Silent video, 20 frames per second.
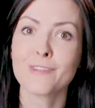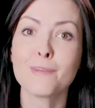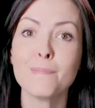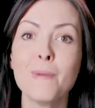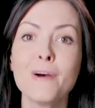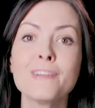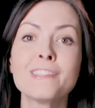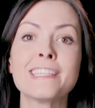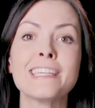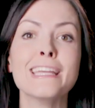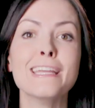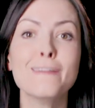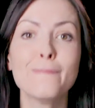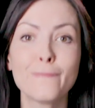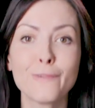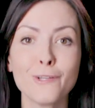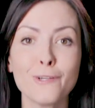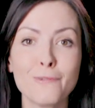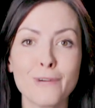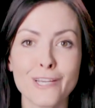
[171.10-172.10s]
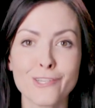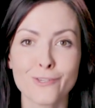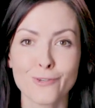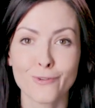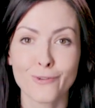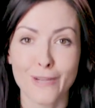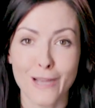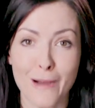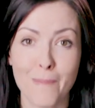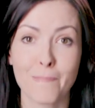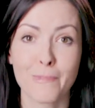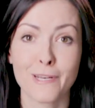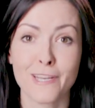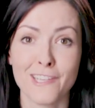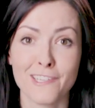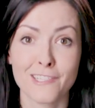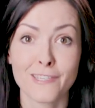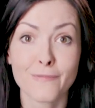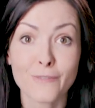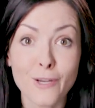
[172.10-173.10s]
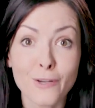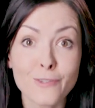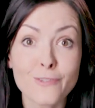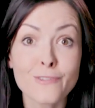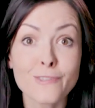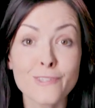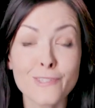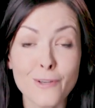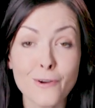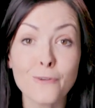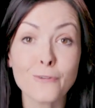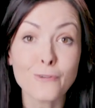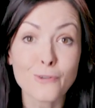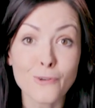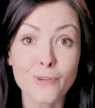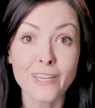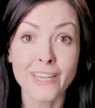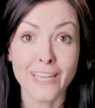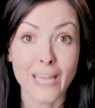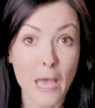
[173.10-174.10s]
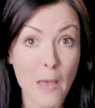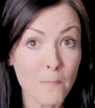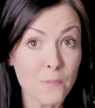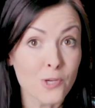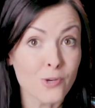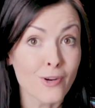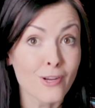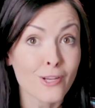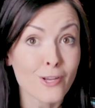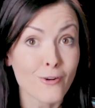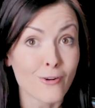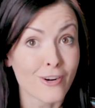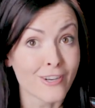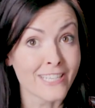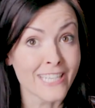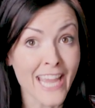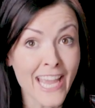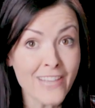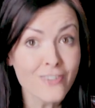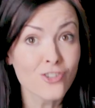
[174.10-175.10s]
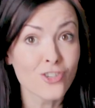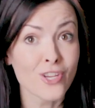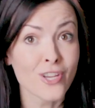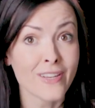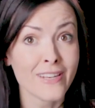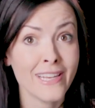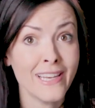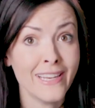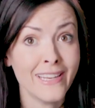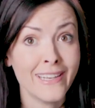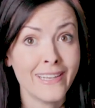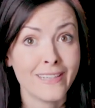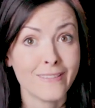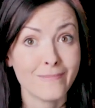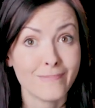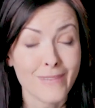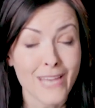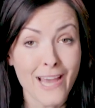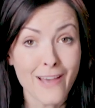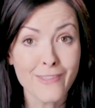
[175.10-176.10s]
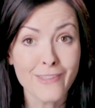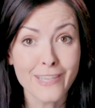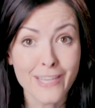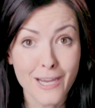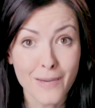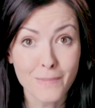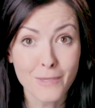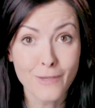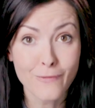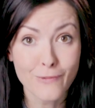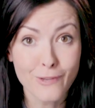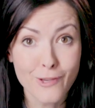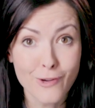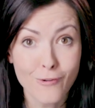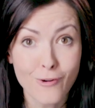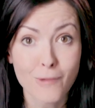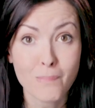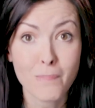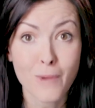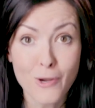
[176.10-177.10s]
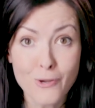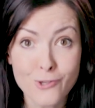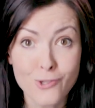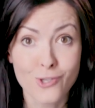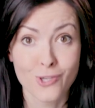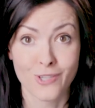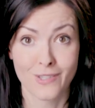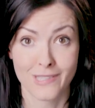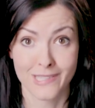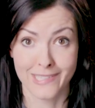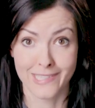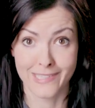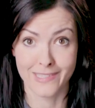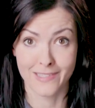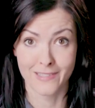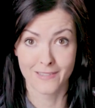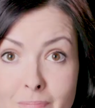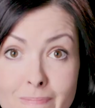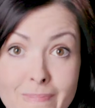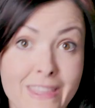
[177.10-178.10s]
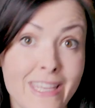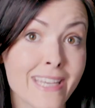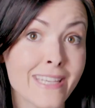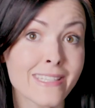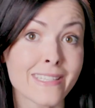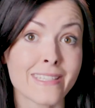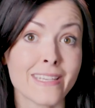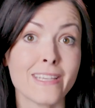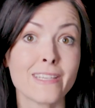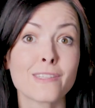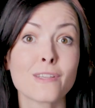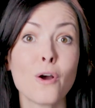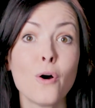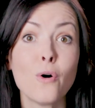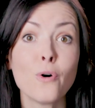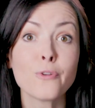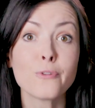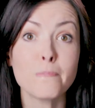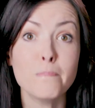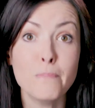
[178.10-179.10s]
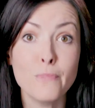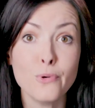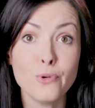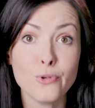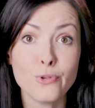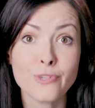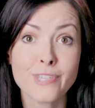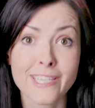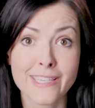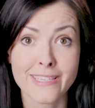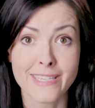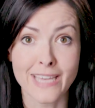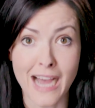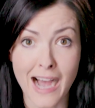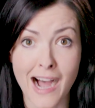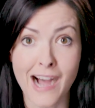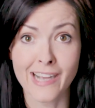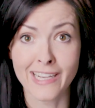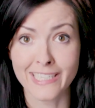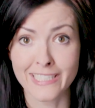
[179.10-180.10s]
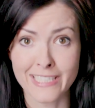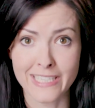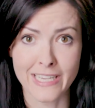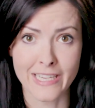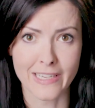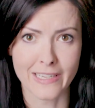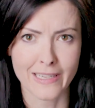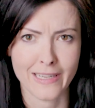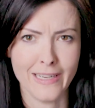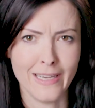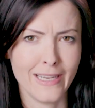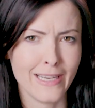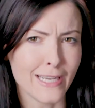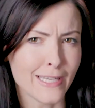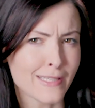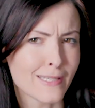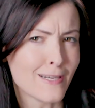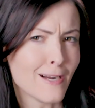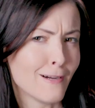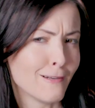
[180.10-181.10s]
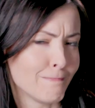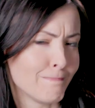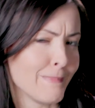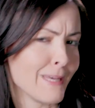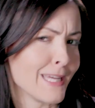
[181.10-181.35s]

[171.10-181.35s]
The most influential companies have gotten so good at capturing your attention, now they're coming for your emotions. This is called mood targeting. It's not